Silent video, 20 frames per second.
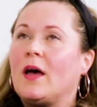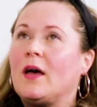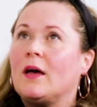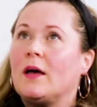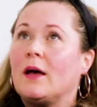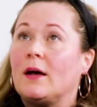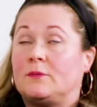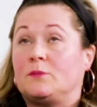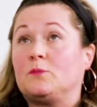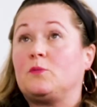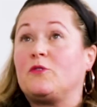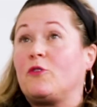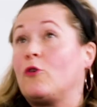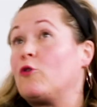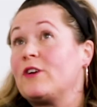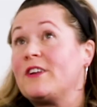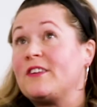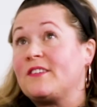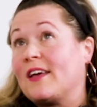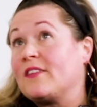I've
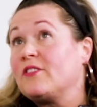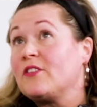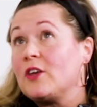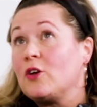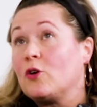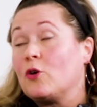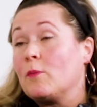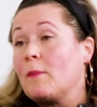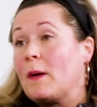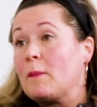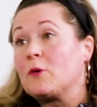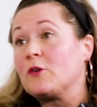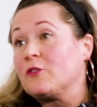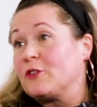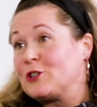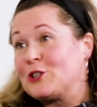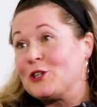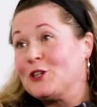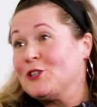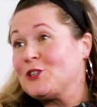already said that you're a member of
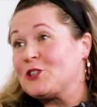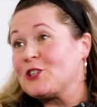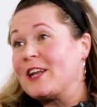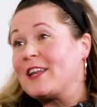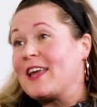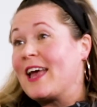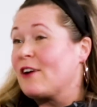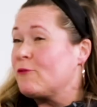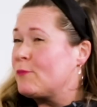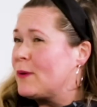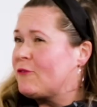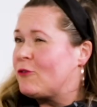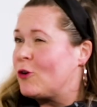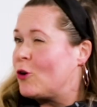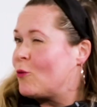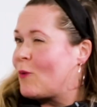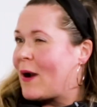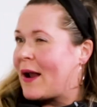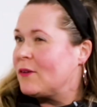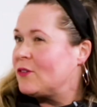the church and you have been
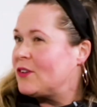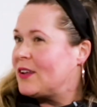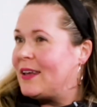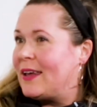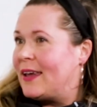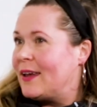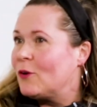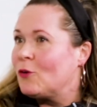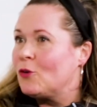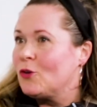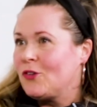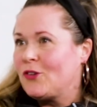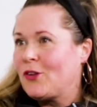for around a year or